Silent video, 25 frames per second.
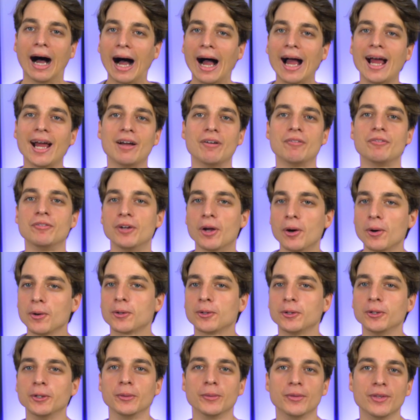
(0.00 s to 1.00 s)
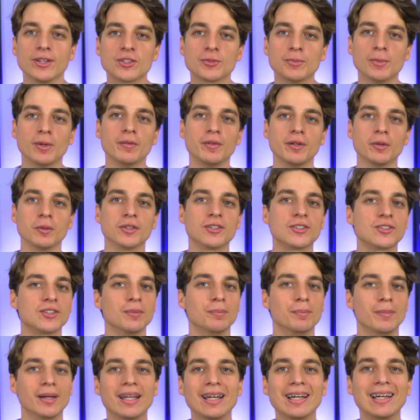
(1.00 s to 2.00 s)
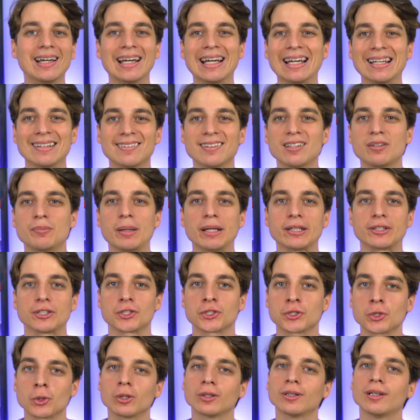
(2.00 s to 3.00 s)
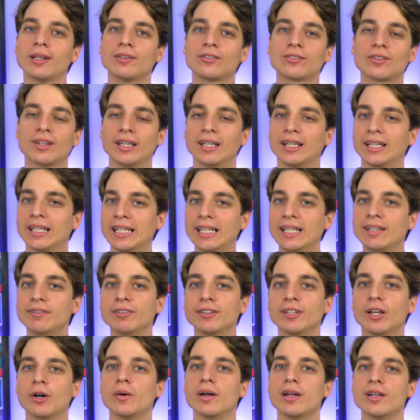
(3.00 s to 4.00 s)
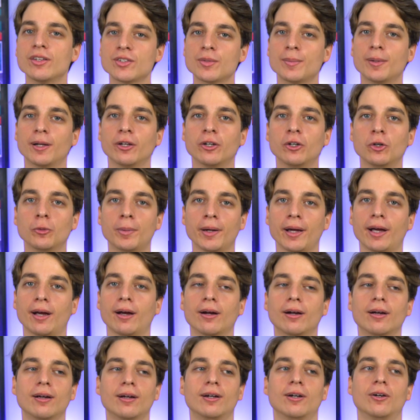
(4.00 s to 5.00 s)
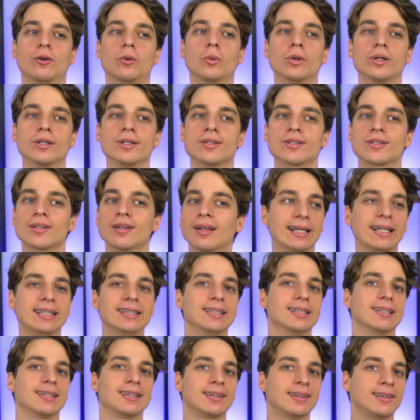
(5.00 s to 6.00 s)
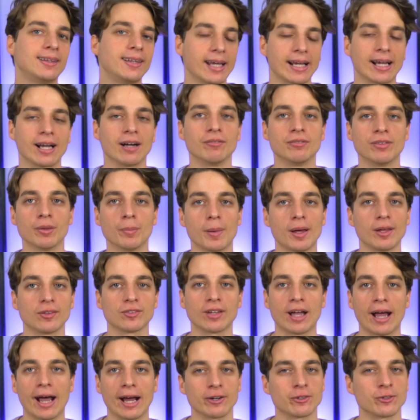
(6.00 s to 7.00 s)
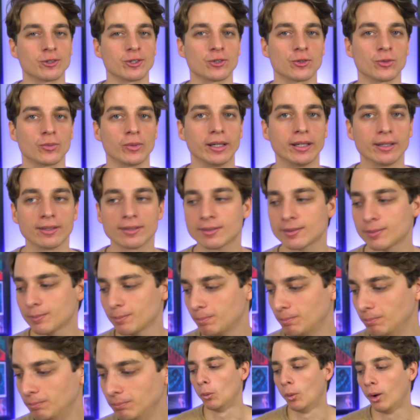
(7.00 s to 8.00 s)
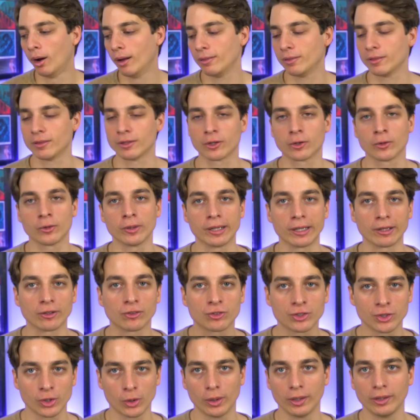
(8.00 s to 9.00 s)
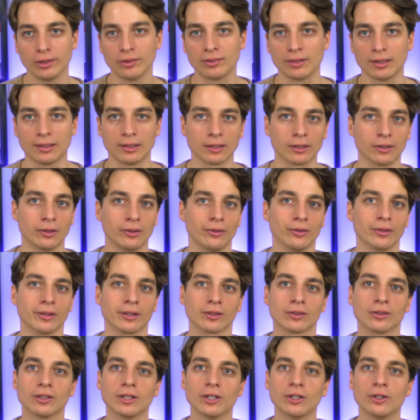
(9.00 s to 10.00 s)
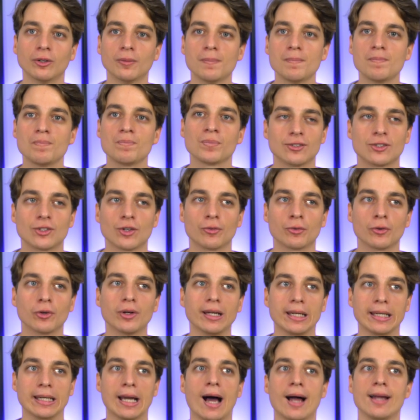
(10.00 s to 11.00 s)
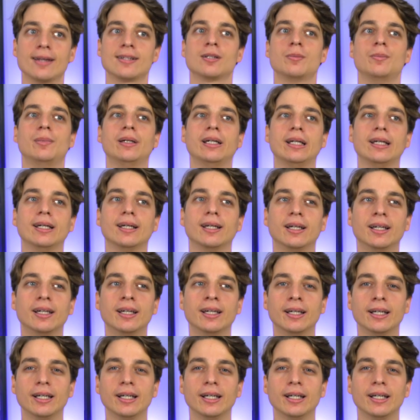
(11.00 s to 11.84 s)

I have no clue. This movie was submitted and it didn't make the shortlist, even though Isabelle Huppert was in the thick of the Best Actress race. It won the Critics' Choice and the Golden Globe, so for it not to be